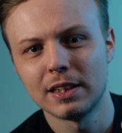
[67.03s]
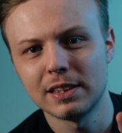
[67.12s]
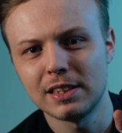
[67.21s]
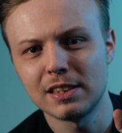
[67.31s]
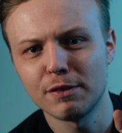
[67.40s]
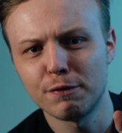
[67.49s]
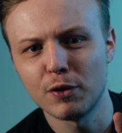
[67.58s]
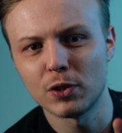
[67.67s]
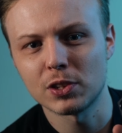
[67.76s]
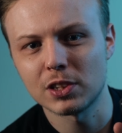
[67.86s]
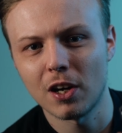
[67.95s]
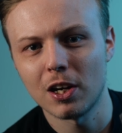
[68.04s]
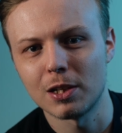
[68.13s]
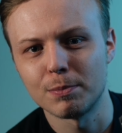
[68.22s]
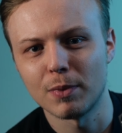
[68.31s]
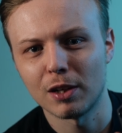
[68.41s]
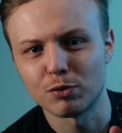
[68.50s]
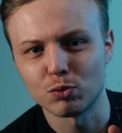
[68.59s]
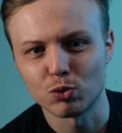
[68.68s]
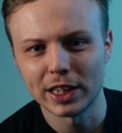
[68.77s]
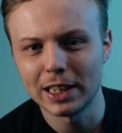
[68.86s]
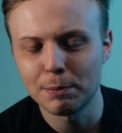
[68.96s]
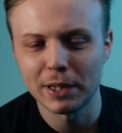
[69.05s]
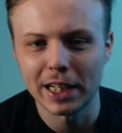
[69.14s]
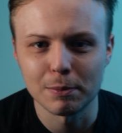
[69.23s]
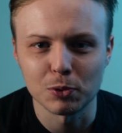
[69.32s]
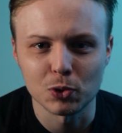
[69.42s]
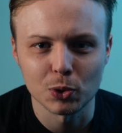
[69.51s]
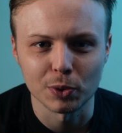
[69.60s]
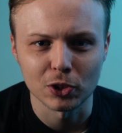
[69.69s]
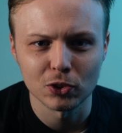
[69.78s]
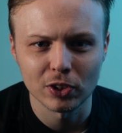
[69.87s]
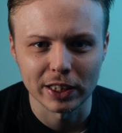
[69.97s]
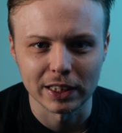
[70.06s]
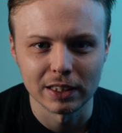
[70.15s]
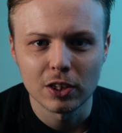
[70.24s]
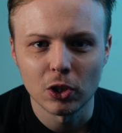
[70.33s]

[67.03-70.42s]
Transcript: this is the first time I've really been able to agree.